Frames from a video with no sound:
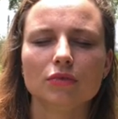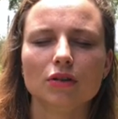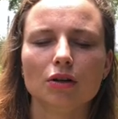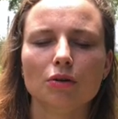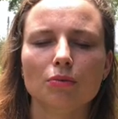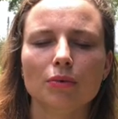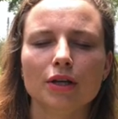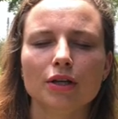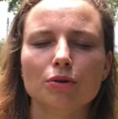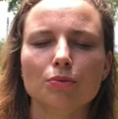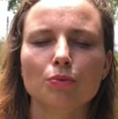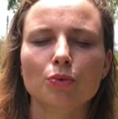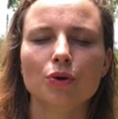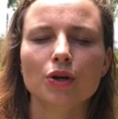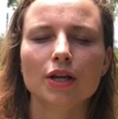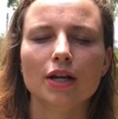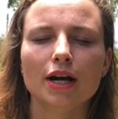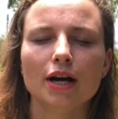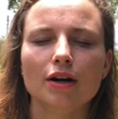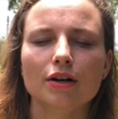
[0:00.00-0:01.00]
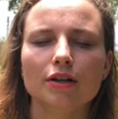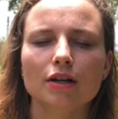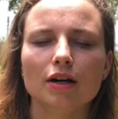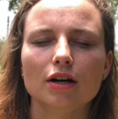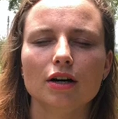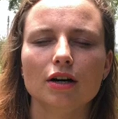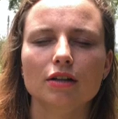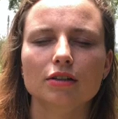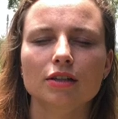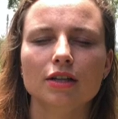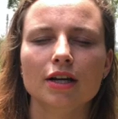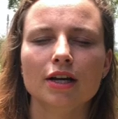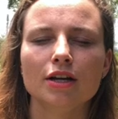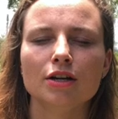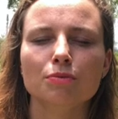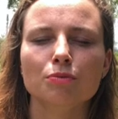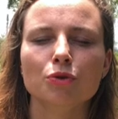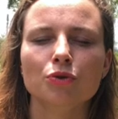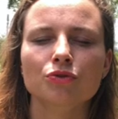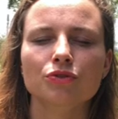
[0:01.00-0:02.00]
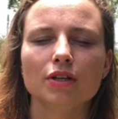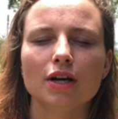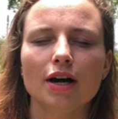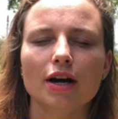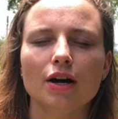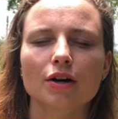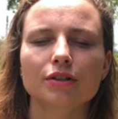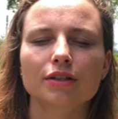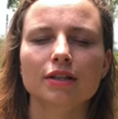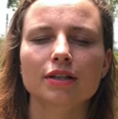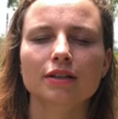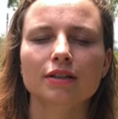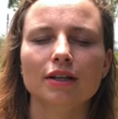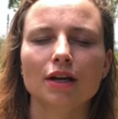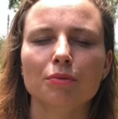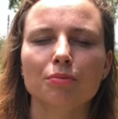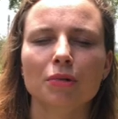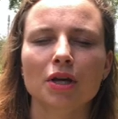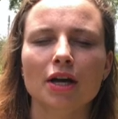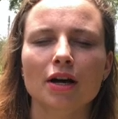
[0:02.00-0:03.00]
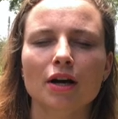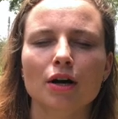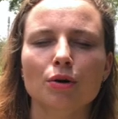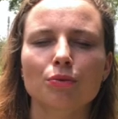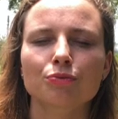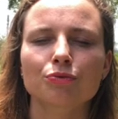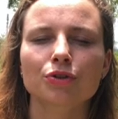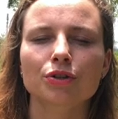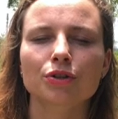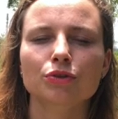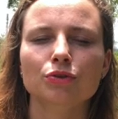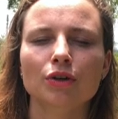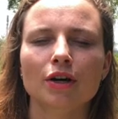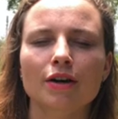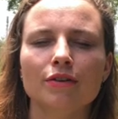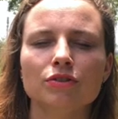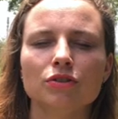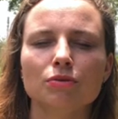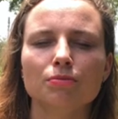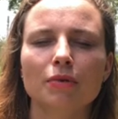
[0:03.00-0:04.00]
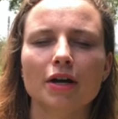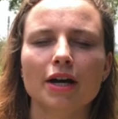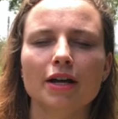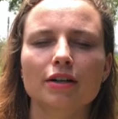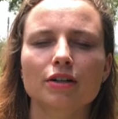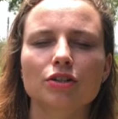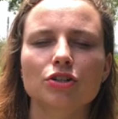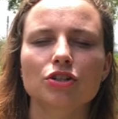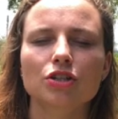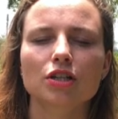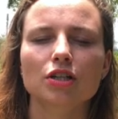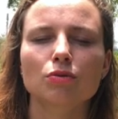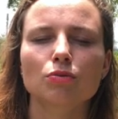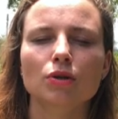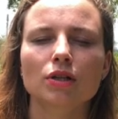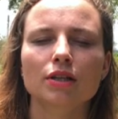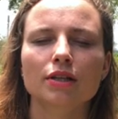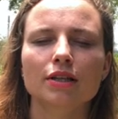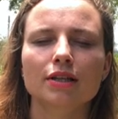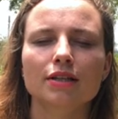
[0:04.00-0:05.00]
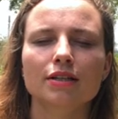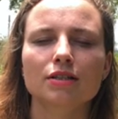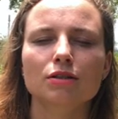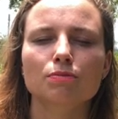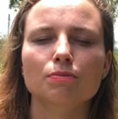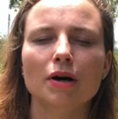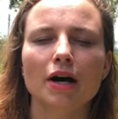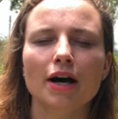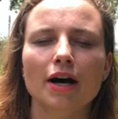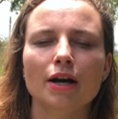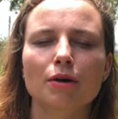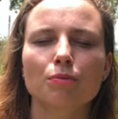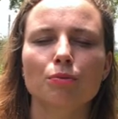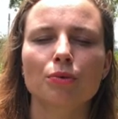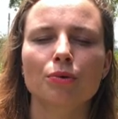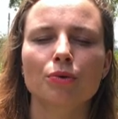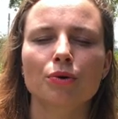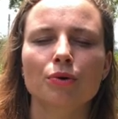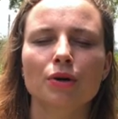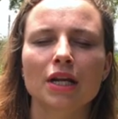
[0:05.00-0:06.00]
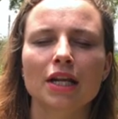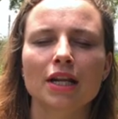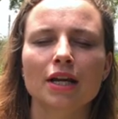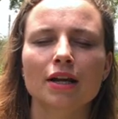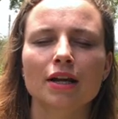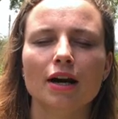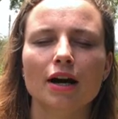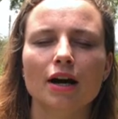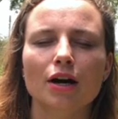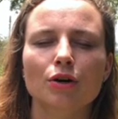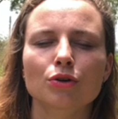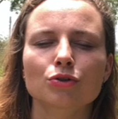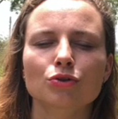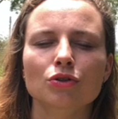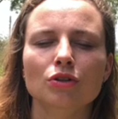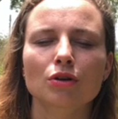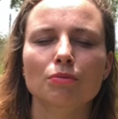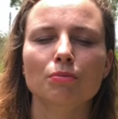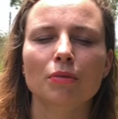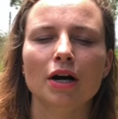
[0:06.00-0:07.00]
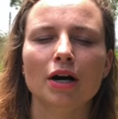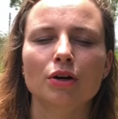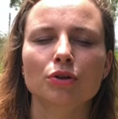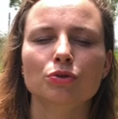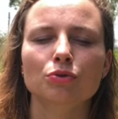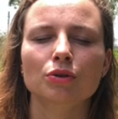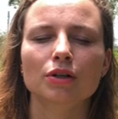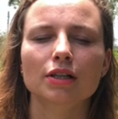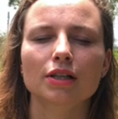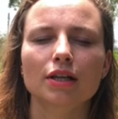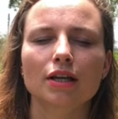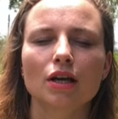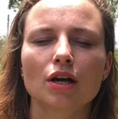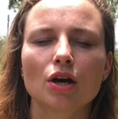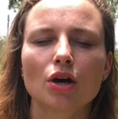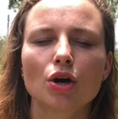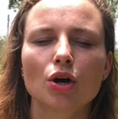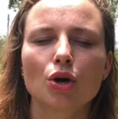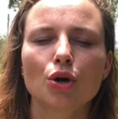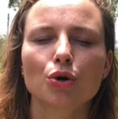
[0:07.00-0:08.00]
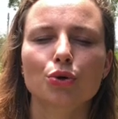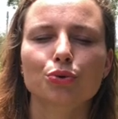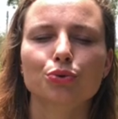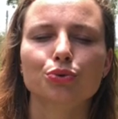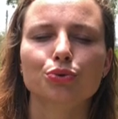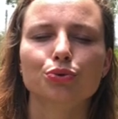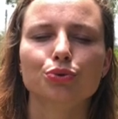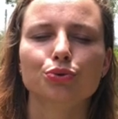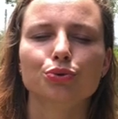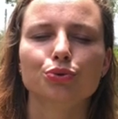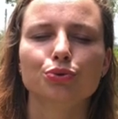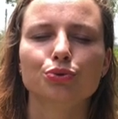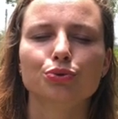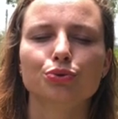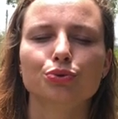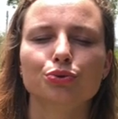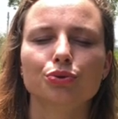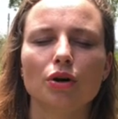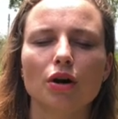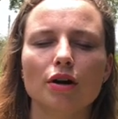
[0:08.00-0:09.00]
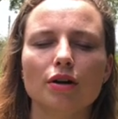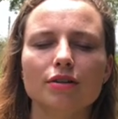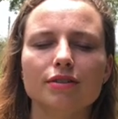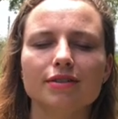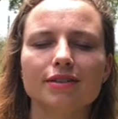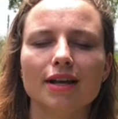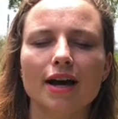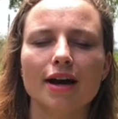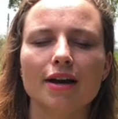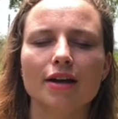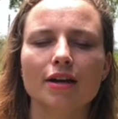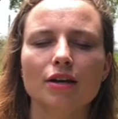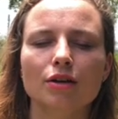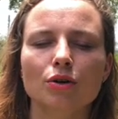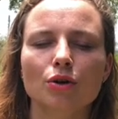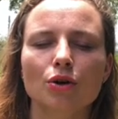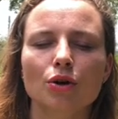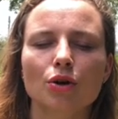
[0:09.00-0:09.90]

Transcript: And when you breathe out, all the air moves out, and it can be helpful to have some energy released by breathing out through the mouth, really, or sighing.